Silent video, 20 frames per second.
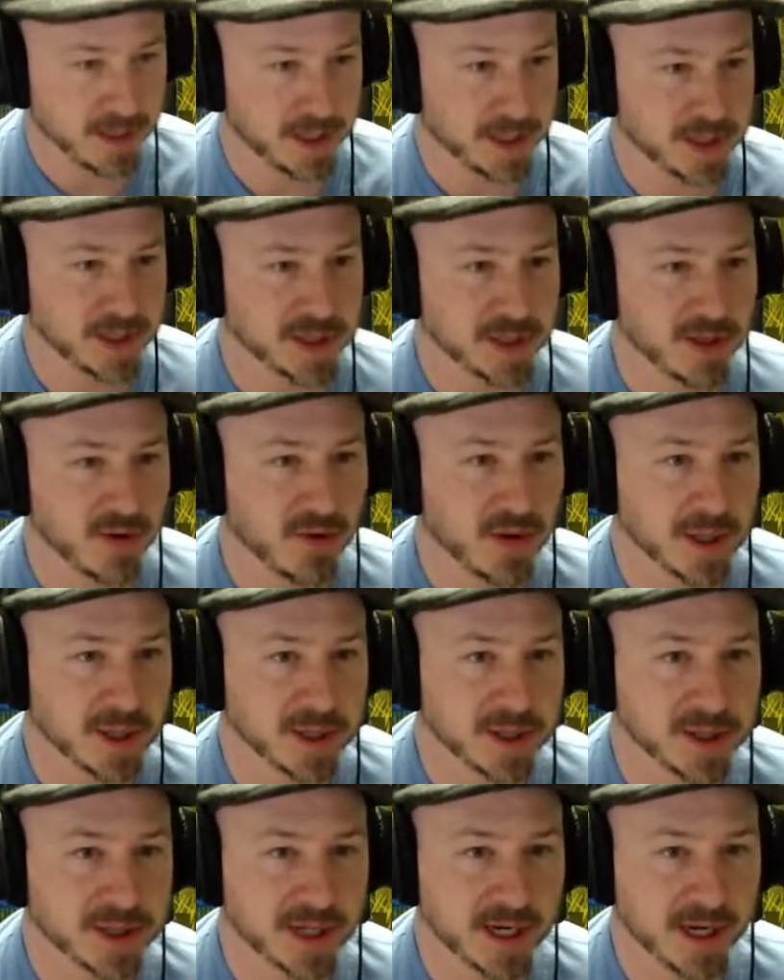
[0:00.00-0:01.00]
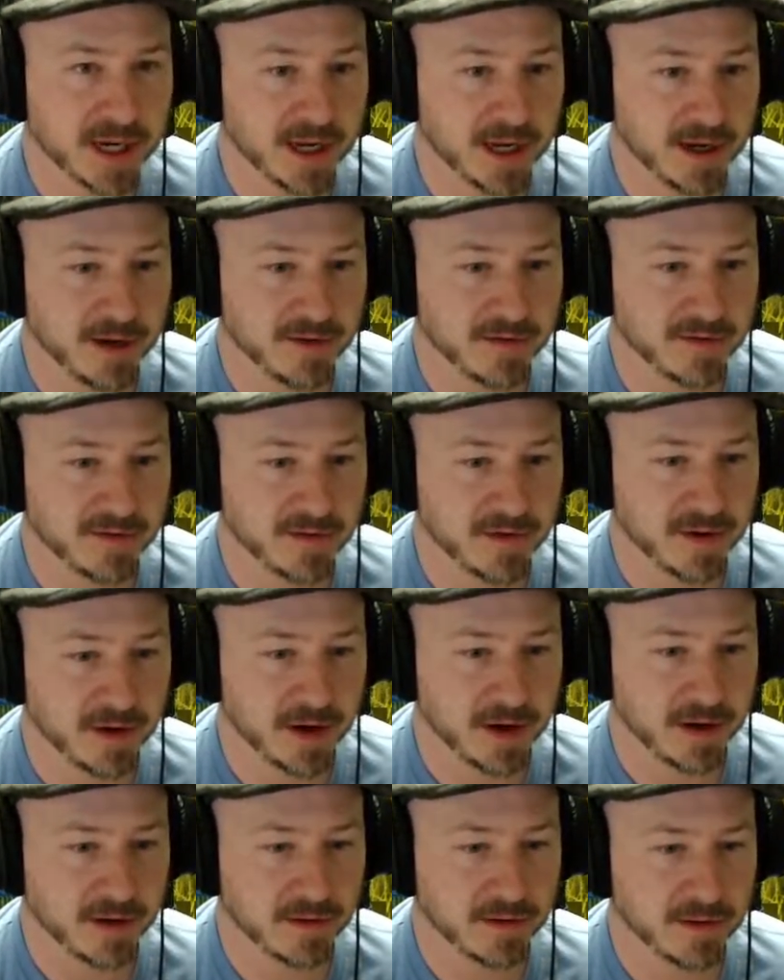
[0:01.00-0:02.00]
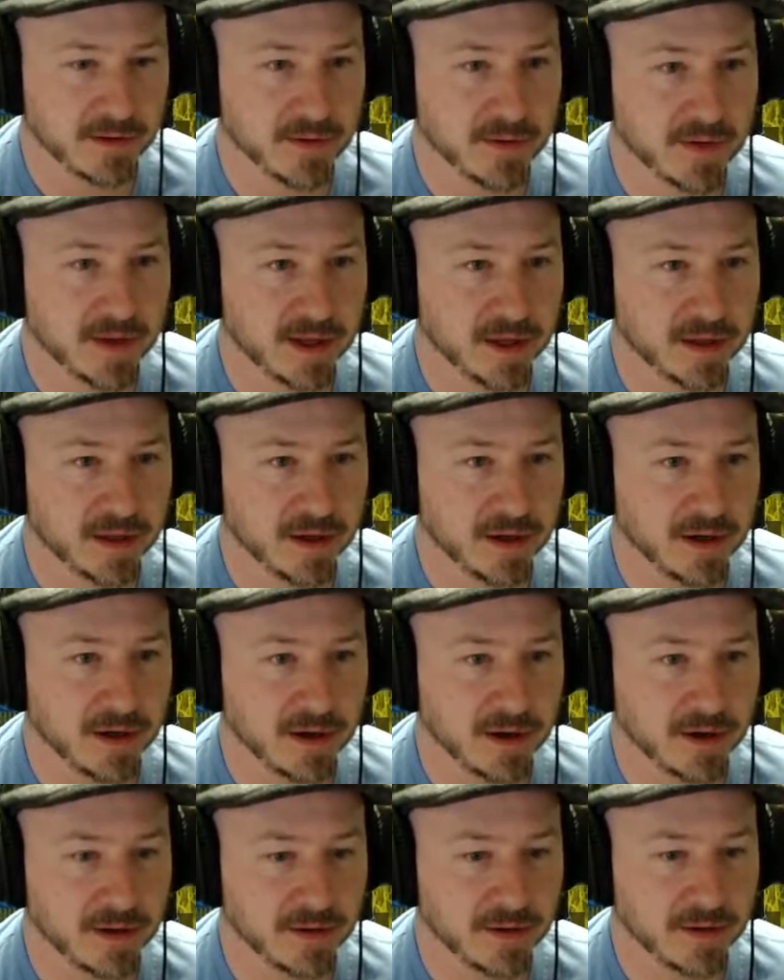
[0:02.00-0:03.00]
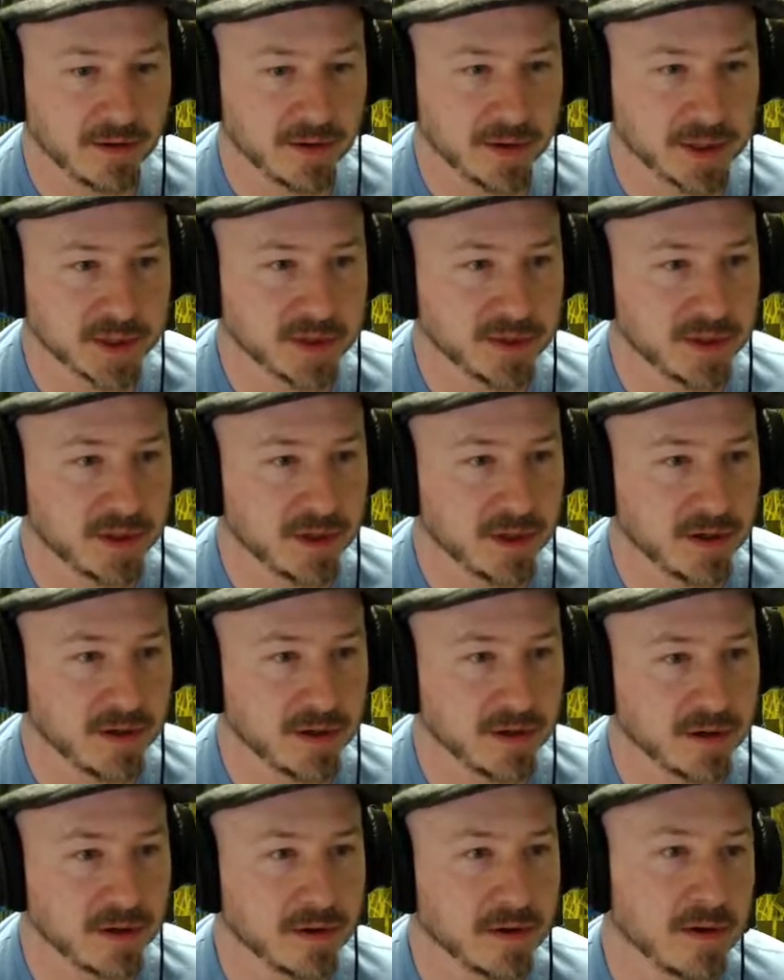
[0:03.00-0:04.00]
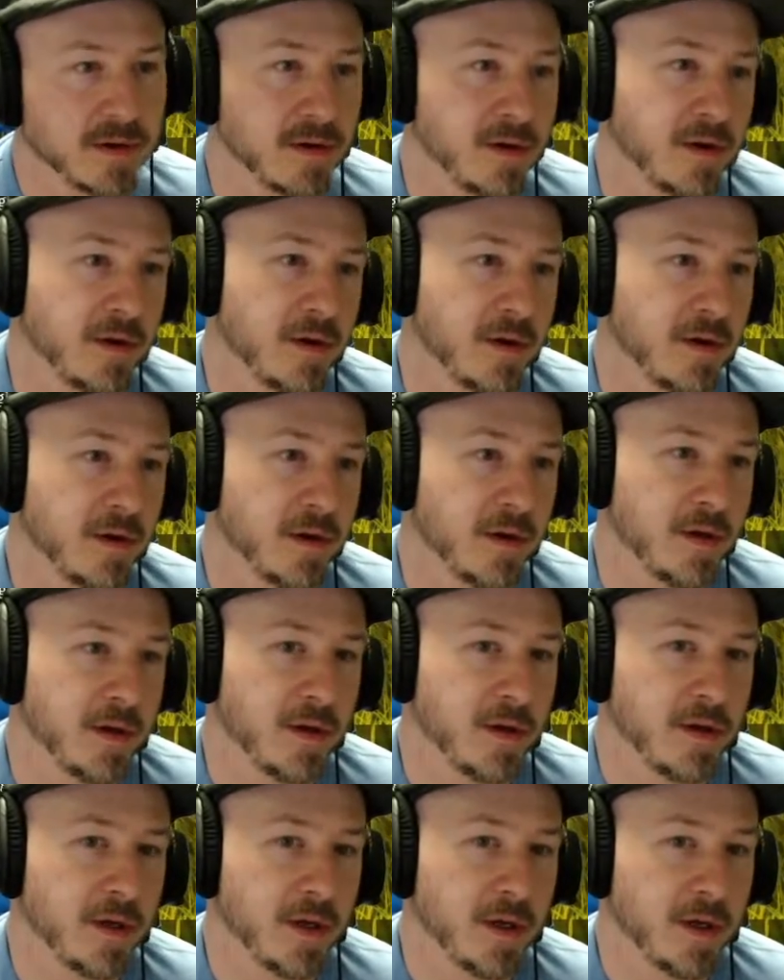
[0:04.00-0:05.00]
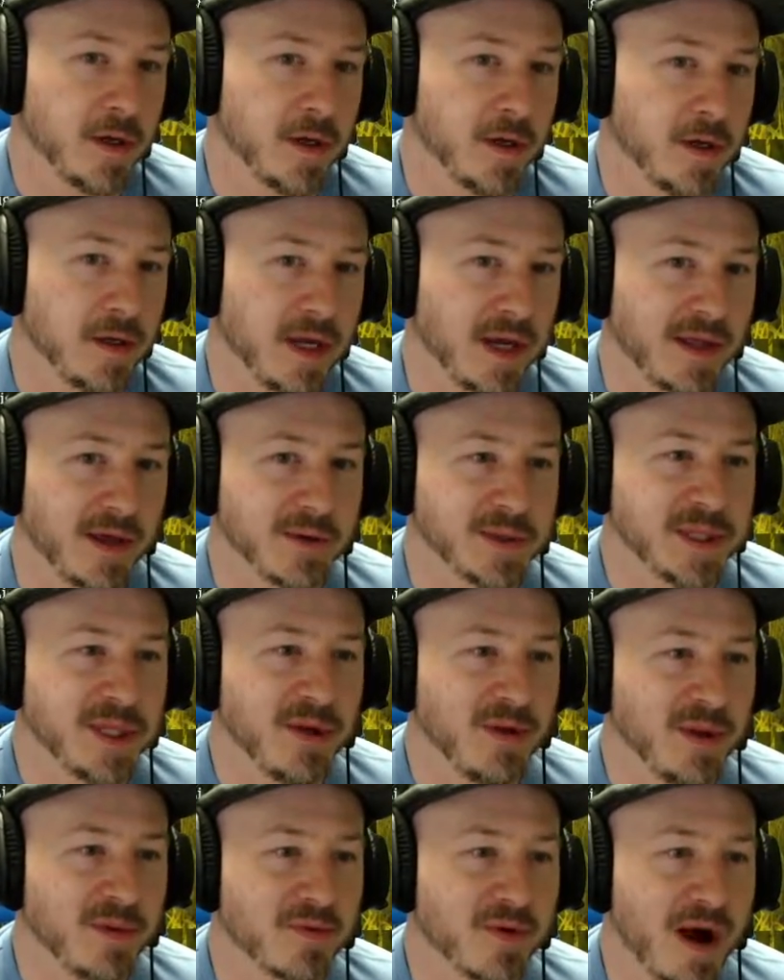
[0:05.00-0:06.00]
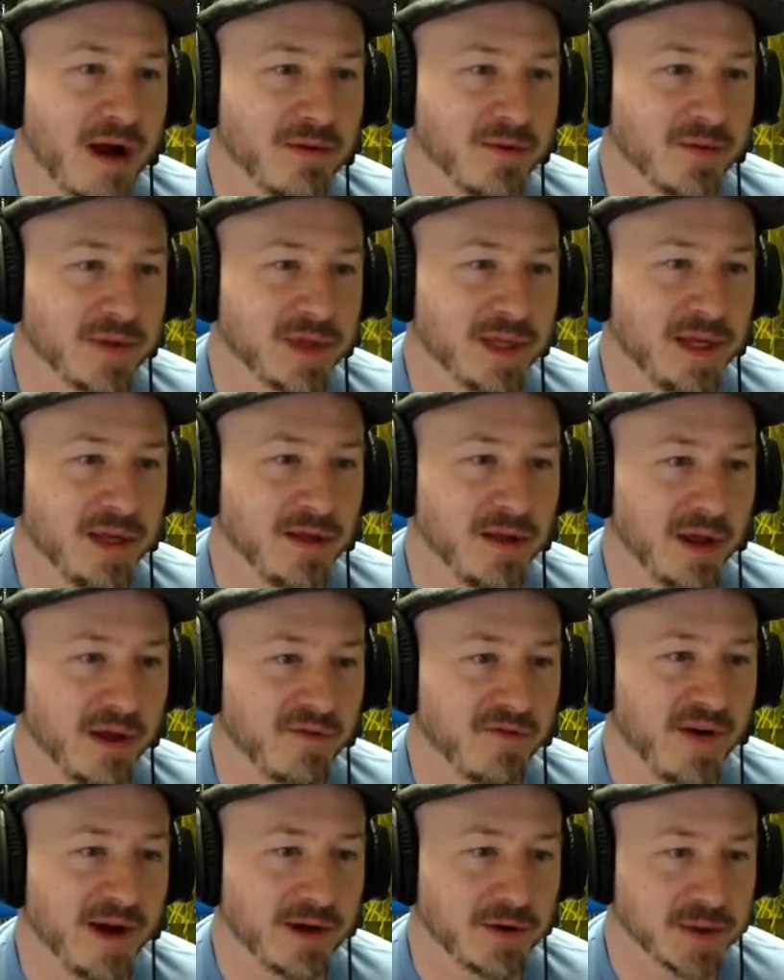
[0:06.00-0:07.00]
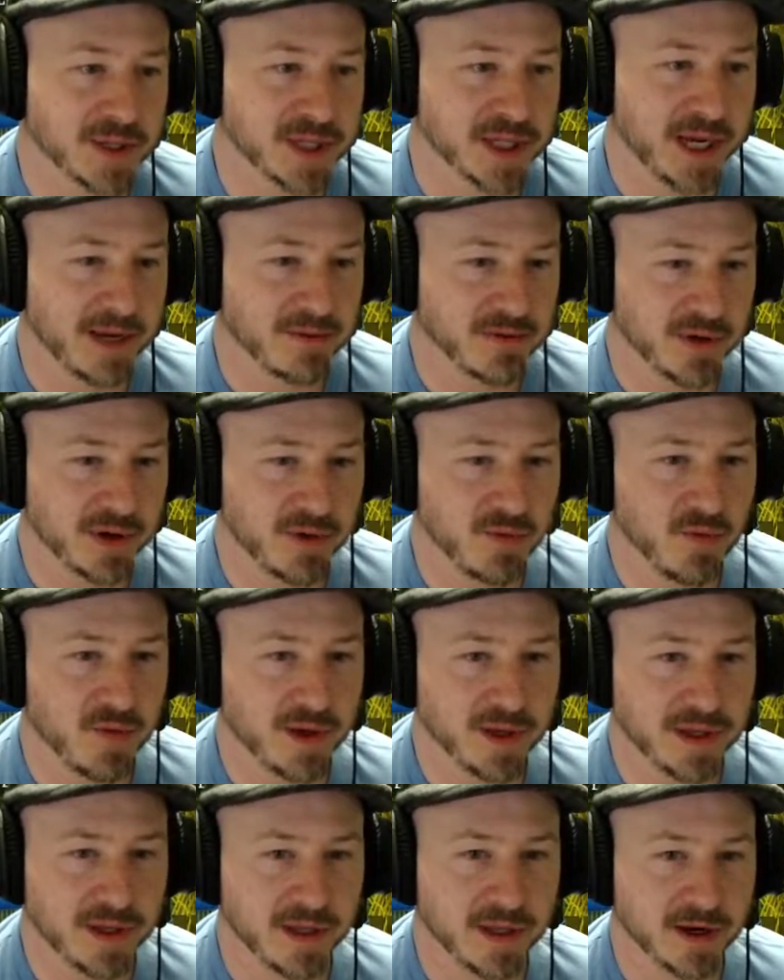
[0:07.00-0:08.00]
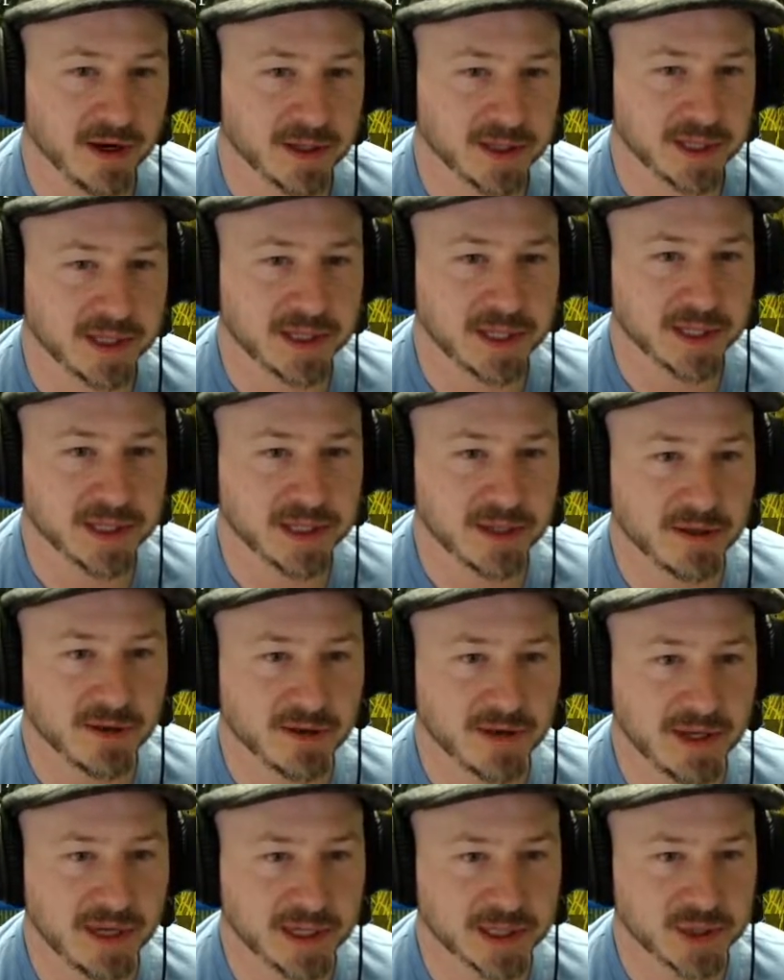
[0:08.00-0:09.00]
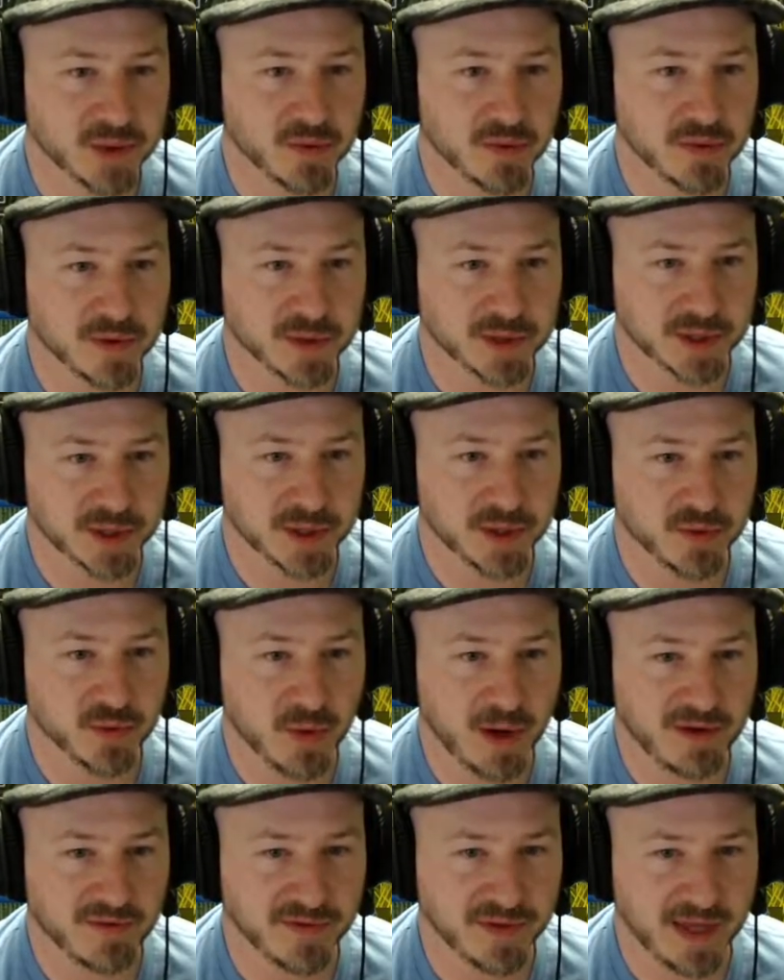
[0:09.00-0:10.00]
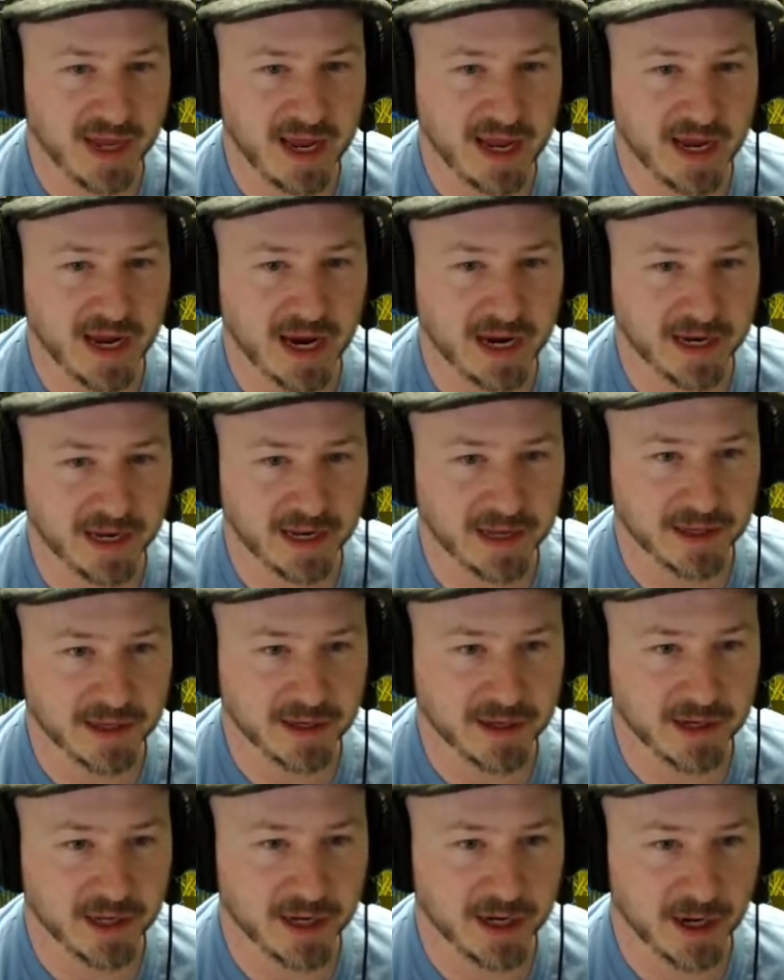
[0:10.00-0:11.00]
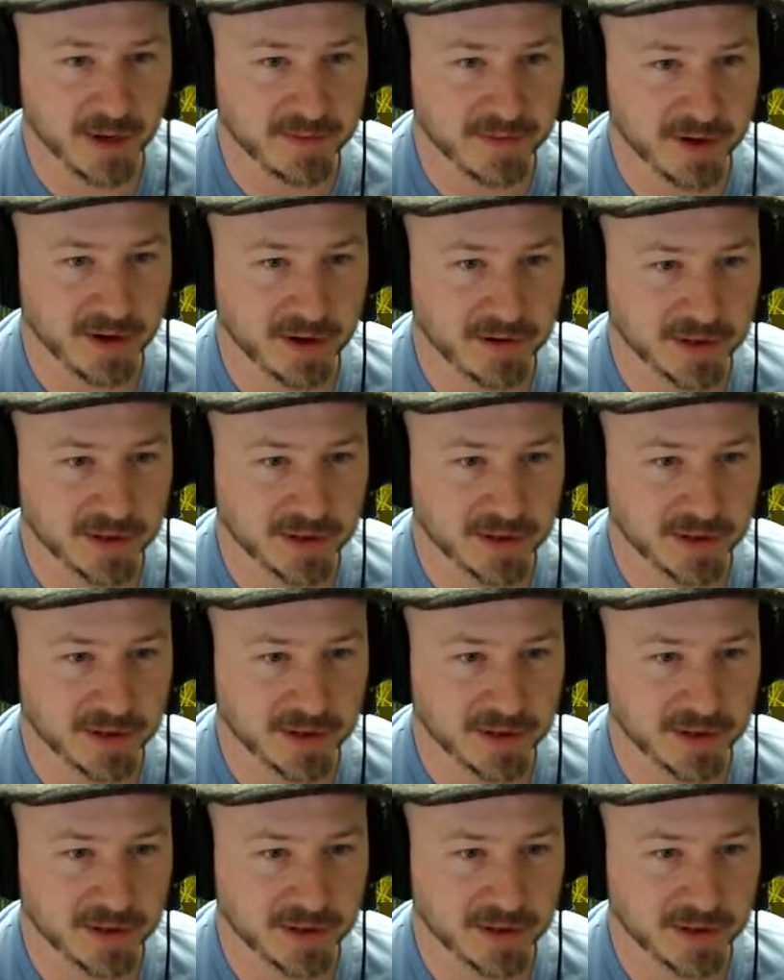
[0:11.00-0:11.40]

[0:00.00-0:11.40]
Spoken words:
These are the questions I have. All right, throw that there, throw this one here. Yeah, that was the only problem with the like fire escape looking one there, is it doesn't look like there's a good way for the AI to get up there.